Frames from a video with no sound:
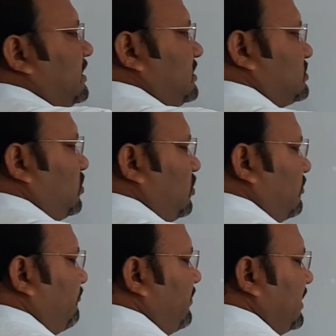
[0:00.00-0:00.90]
there is
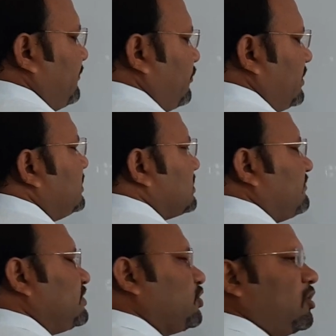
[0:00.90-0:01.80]
all 5 units,
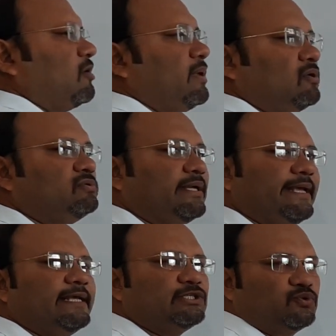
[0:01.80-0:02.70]
and we talk about
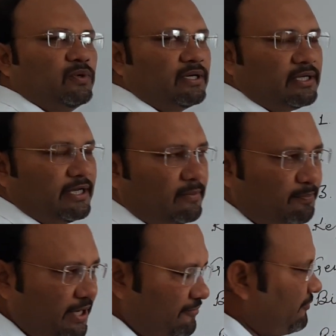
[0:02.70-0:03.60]
each one in a
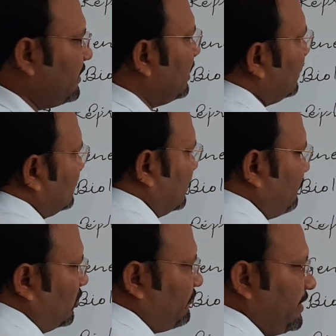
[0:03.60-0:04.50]
brief, that
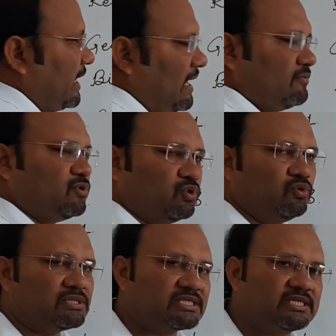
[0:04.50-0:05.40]
what we have
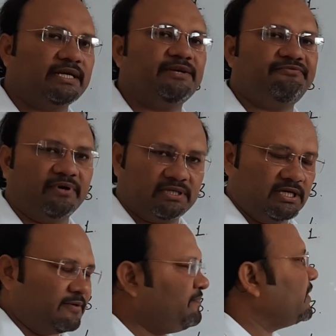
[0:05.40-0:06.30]
to study further.